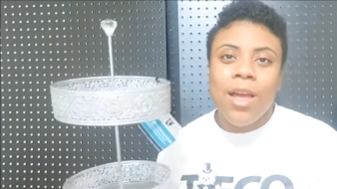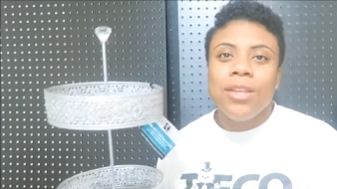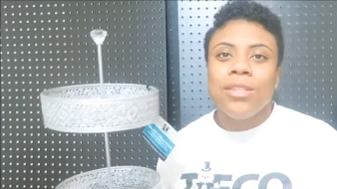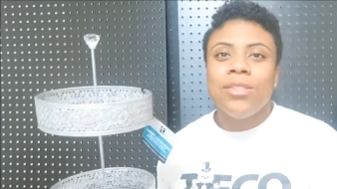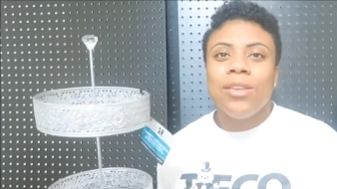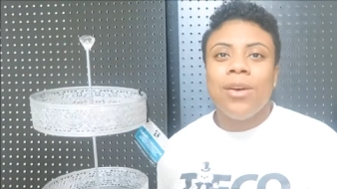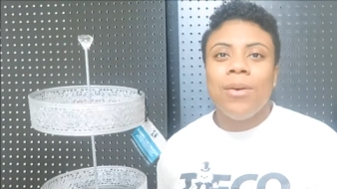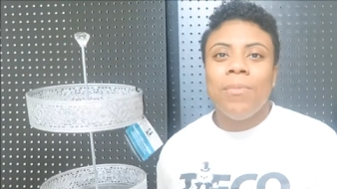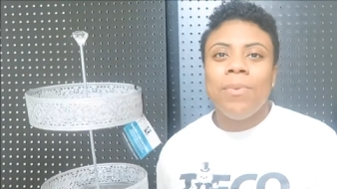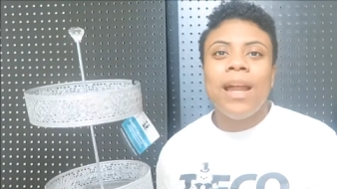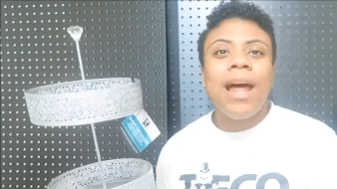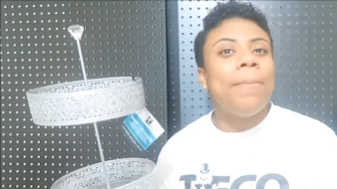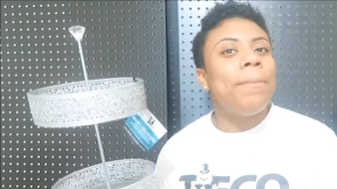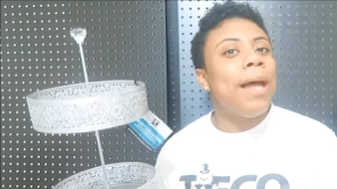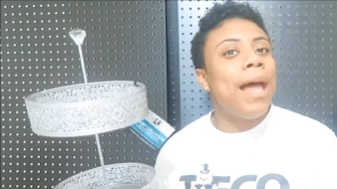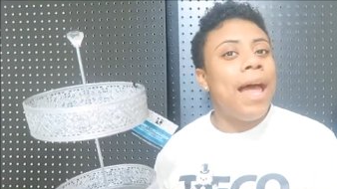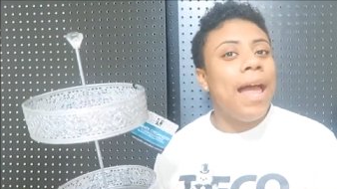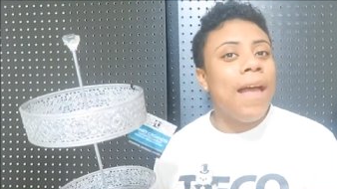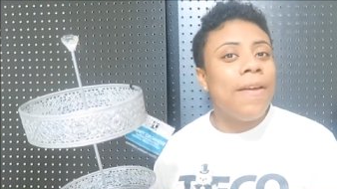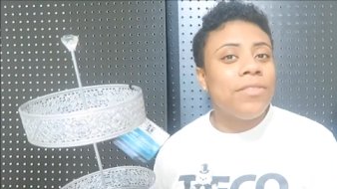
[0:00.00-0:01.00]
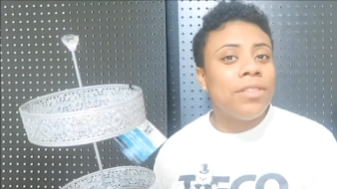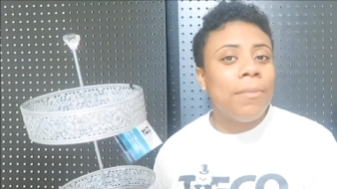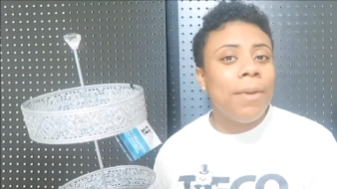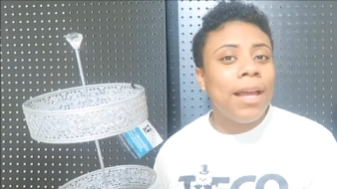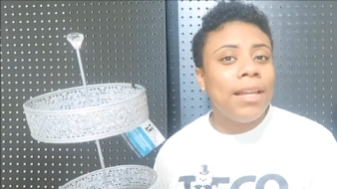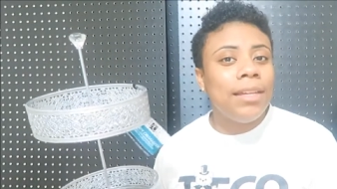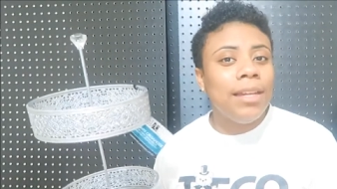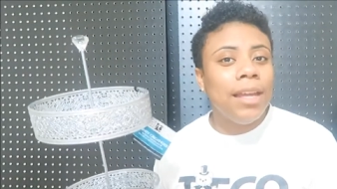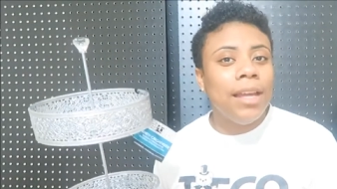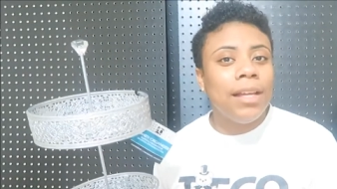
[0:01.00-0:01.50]
So, but I'm, I have some
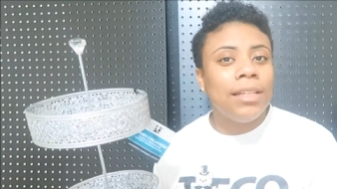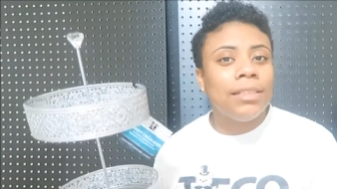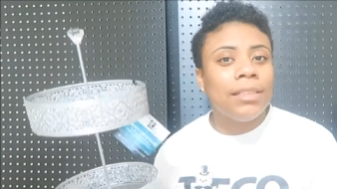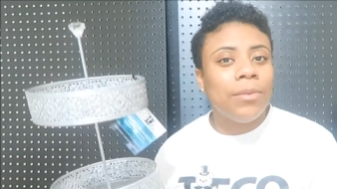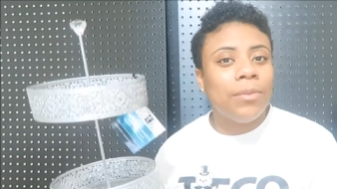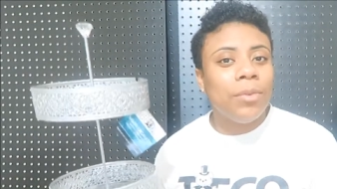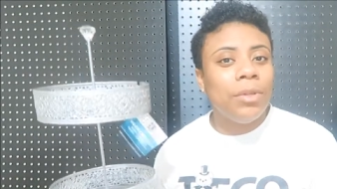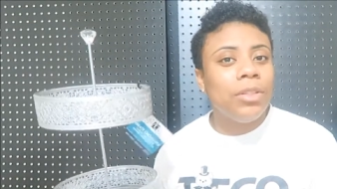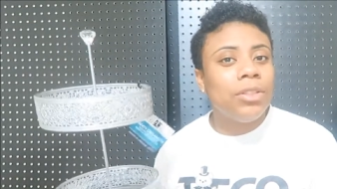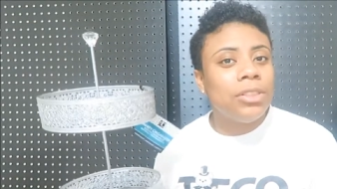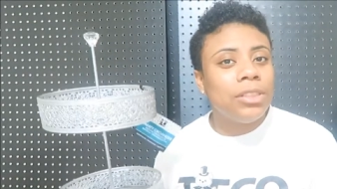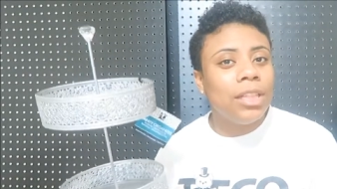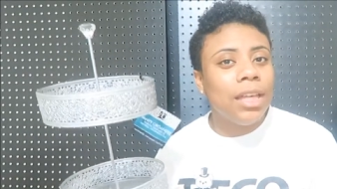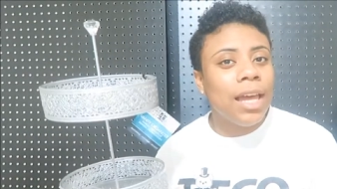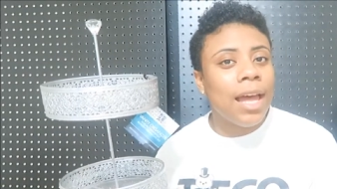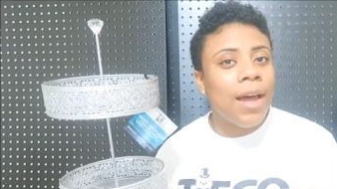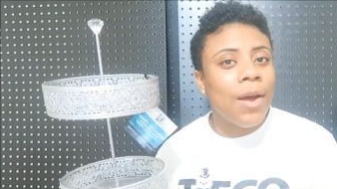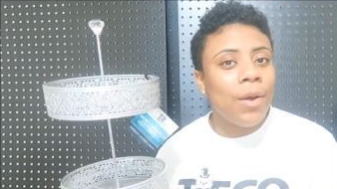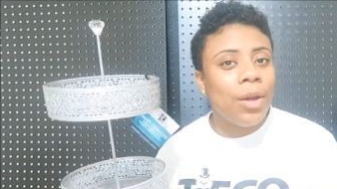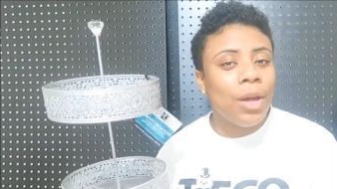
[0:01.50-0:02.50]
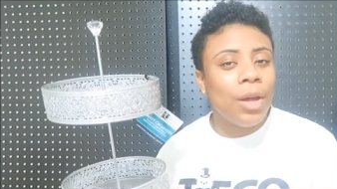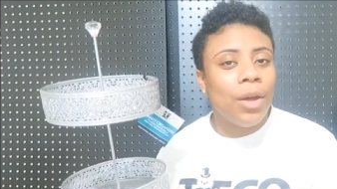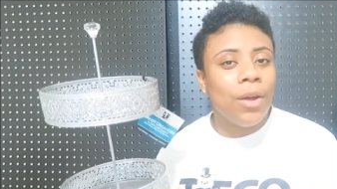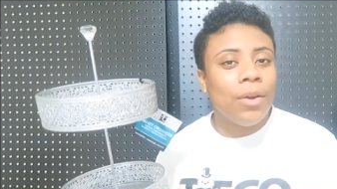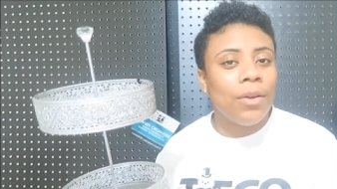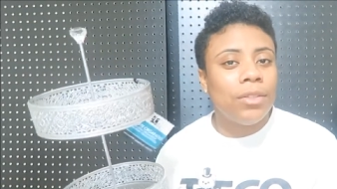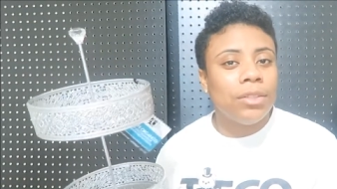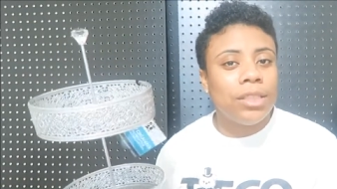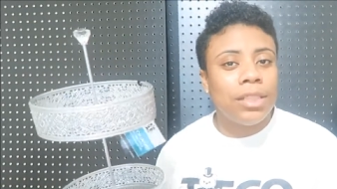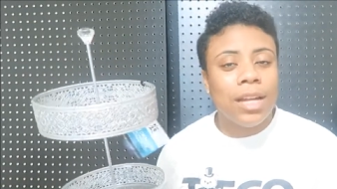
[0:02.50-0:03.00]
ideas. We'll see how it
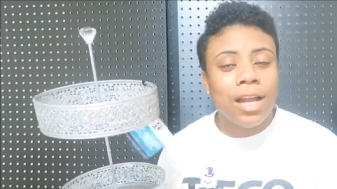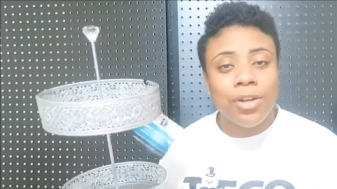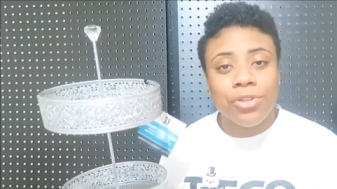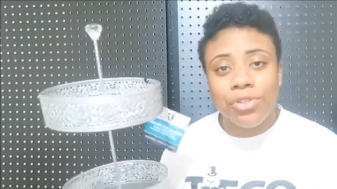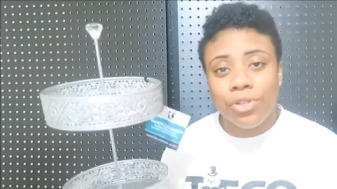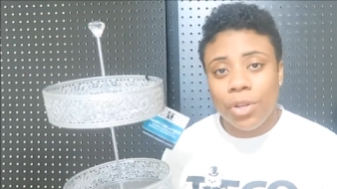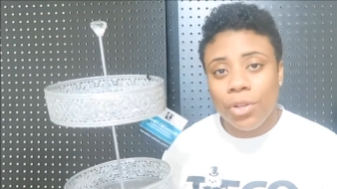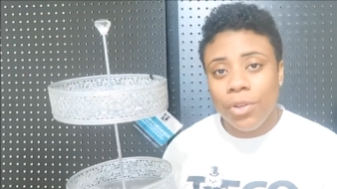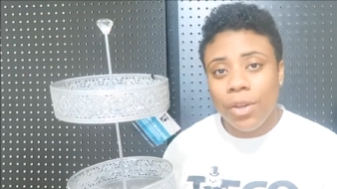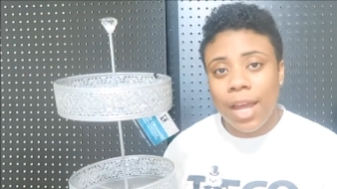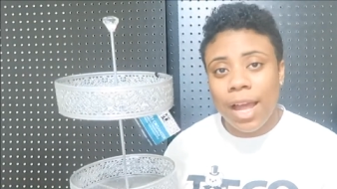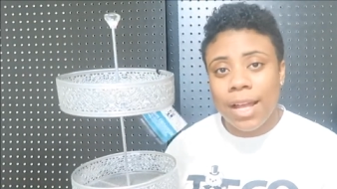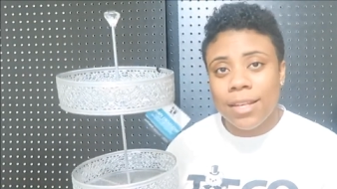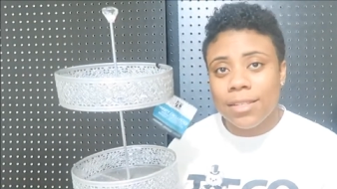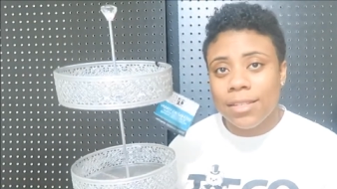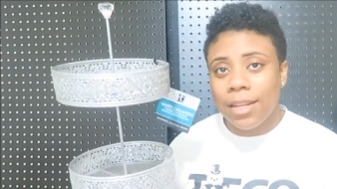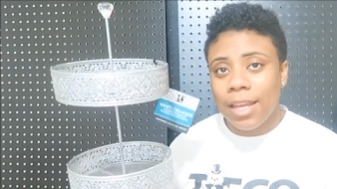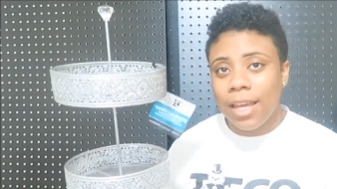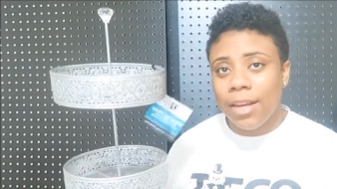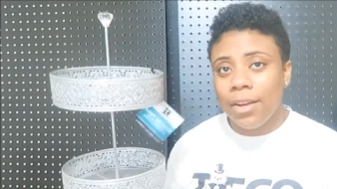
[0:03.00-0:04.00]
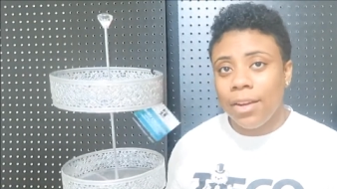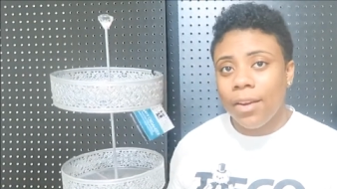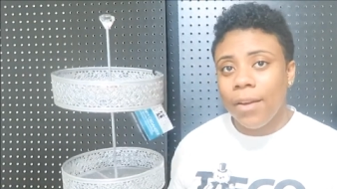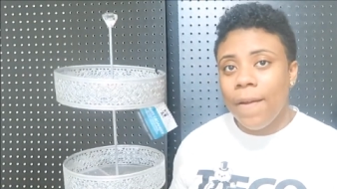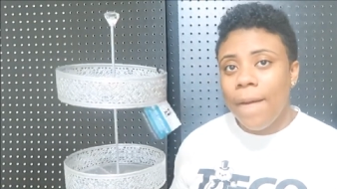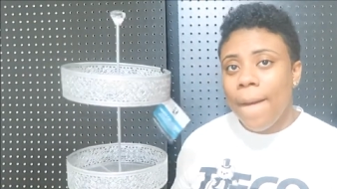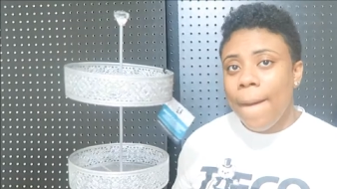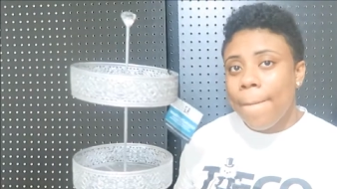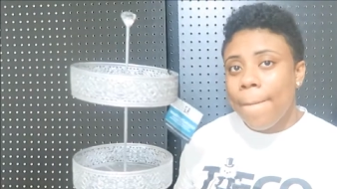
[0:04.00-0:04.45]
goes and I'll show you guys later